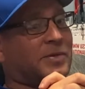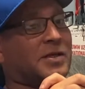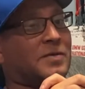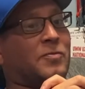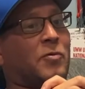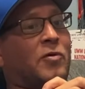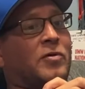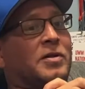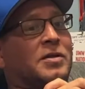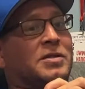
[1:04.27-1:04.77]
That's
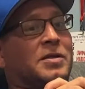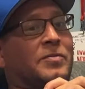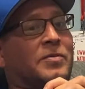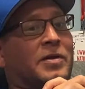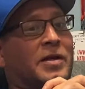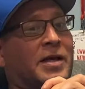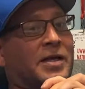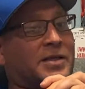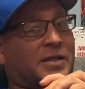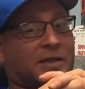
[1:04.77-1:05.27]
more than some of
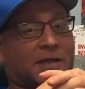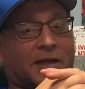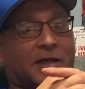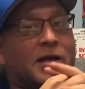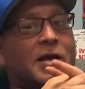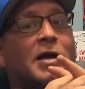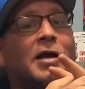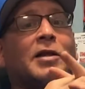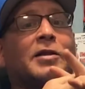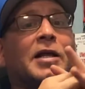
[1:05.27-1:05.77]
the AC.
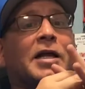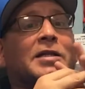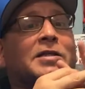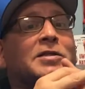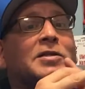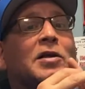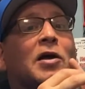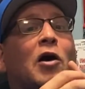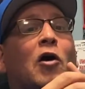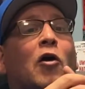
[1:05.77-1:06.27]
Like
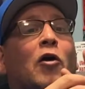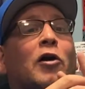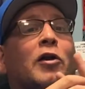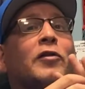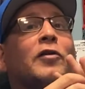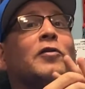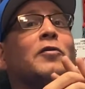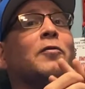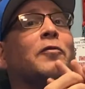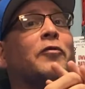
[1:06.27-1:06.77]
that's harder
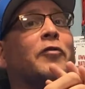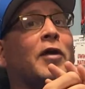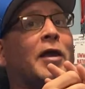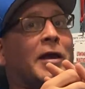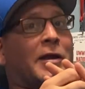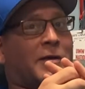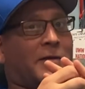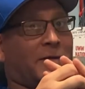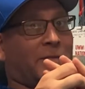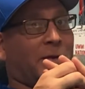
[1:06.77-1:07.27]
than you
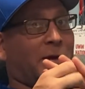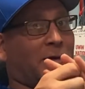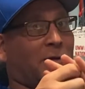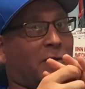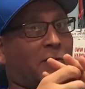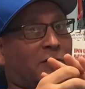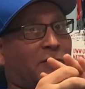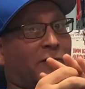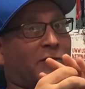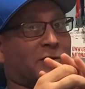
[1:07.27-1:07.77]
think to be an
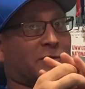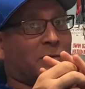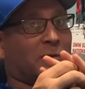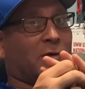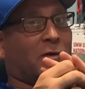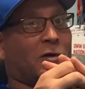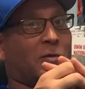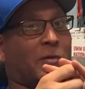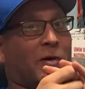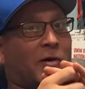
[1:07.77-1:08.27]
All Division
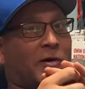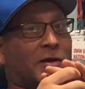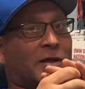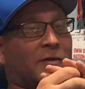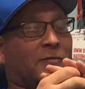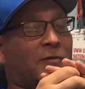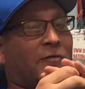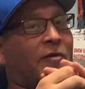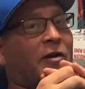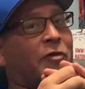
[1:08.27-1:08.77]
One All
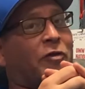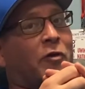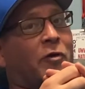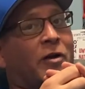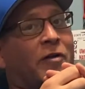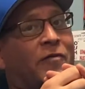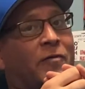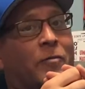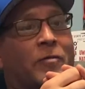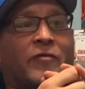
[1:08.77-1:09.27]
American. And we've had
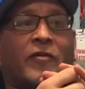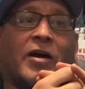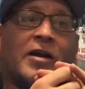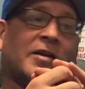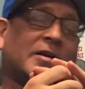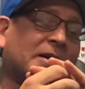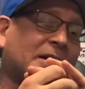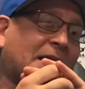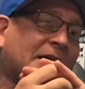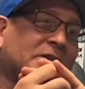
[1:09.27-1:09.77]
30 of them. We've had
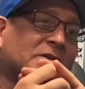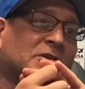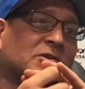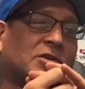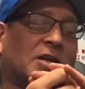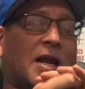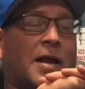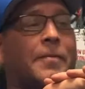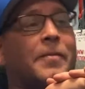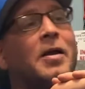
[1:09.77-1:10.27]
a national
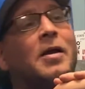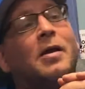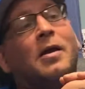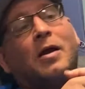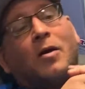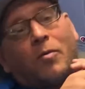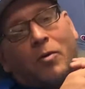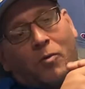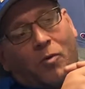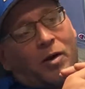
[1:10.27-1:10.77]
champ.
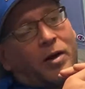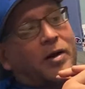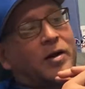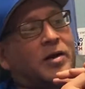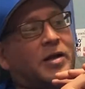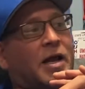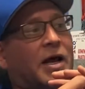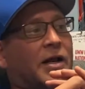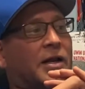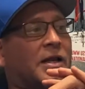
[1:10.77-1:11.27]
We want
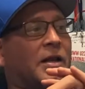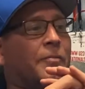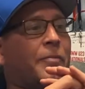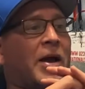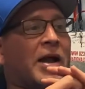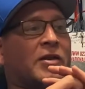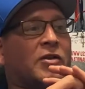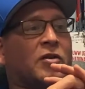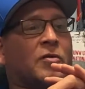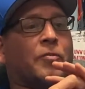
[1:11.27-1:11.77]
to kind of get
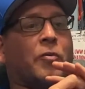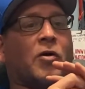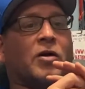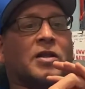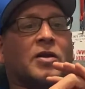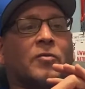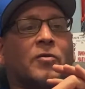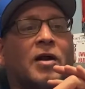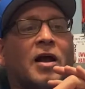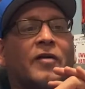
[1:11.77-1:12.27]
back to the
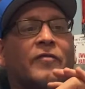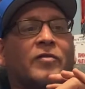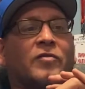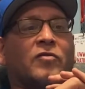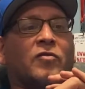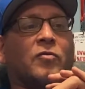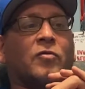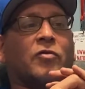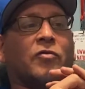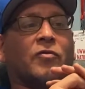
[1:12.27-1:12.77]
point that we're having
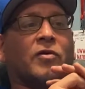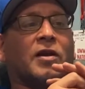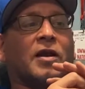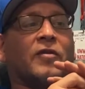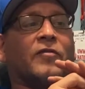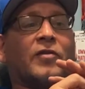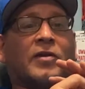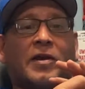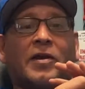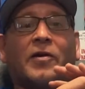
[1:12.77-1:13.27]
two, three
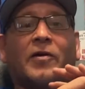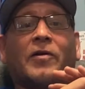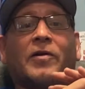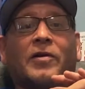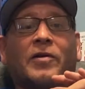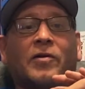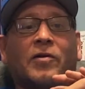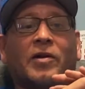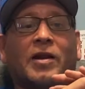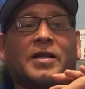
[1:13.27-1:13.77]
every year.
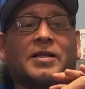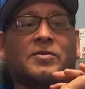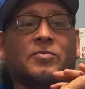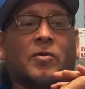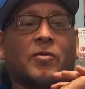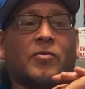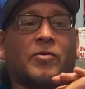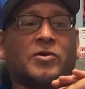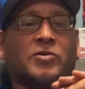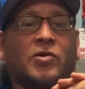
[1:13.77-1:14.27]
You know, mm-hmm. that's
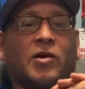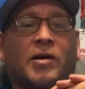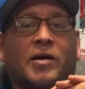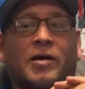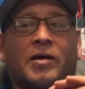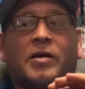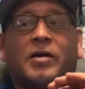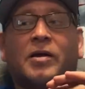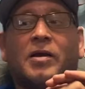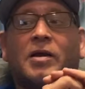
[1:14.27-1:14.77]
where we're trying
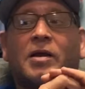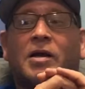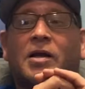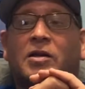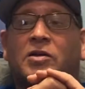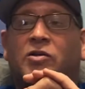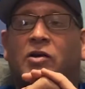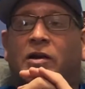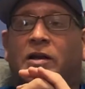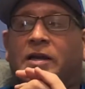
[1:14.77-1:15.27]
to
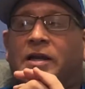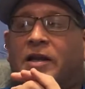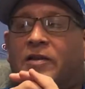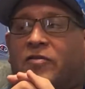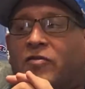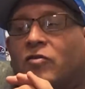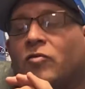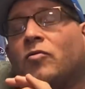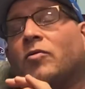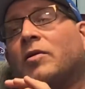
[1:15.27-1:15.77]
trying to
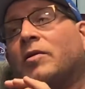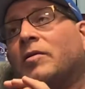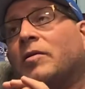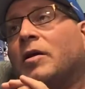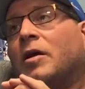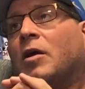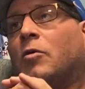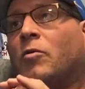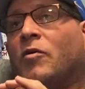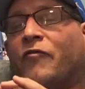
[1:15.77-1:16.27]
get to.
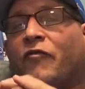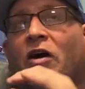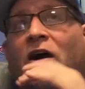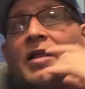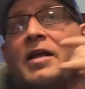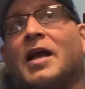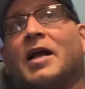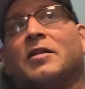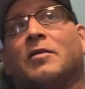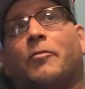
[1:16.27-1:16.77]
And we
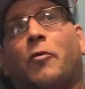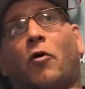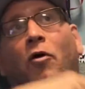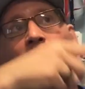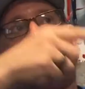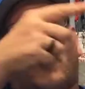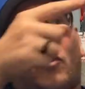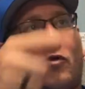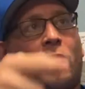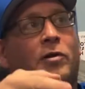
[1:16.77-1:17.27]
finally had the
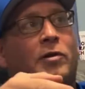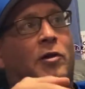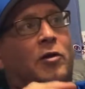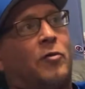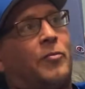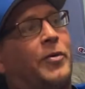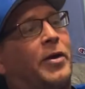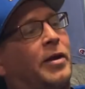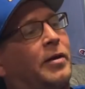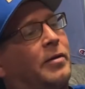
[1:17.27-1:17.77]
ball rolling a
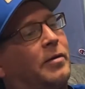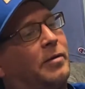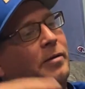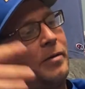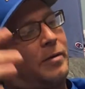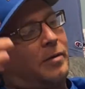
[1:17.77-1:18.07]
little bit.